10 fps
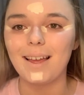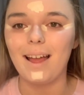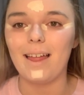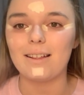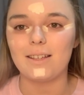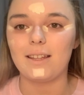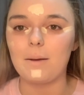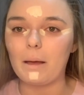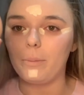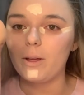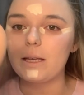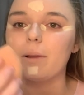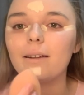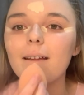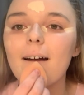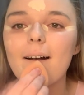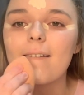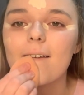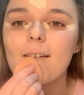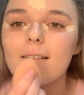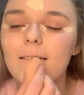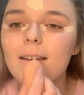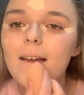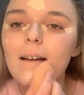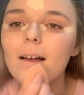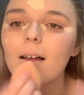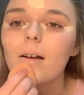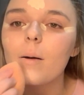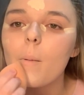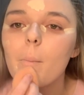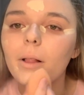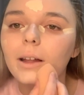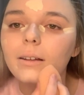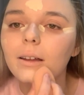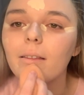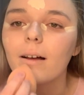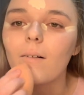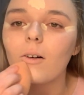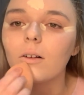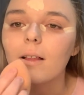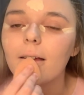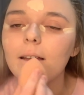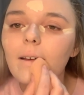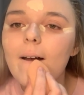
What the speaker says: Now just take my beauty blender and just blend that all in.